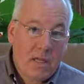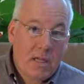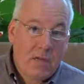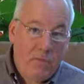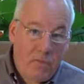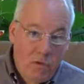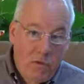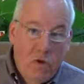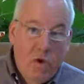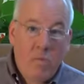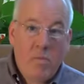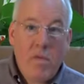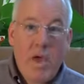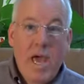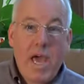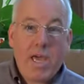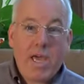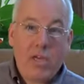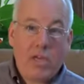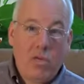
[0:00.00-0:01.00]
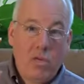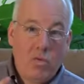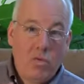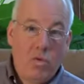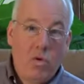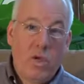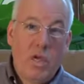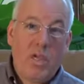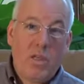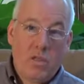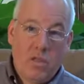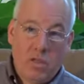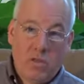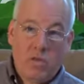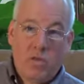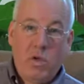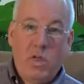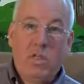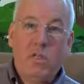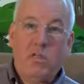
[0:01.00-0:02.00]
If you go back and you read,
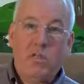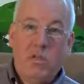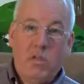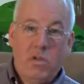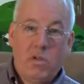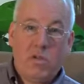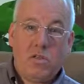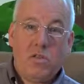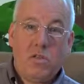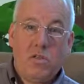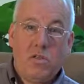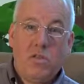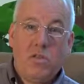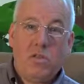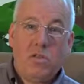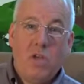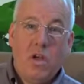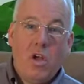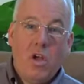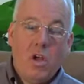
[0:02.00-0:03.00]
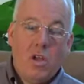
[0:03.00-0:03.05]
just read this to your students,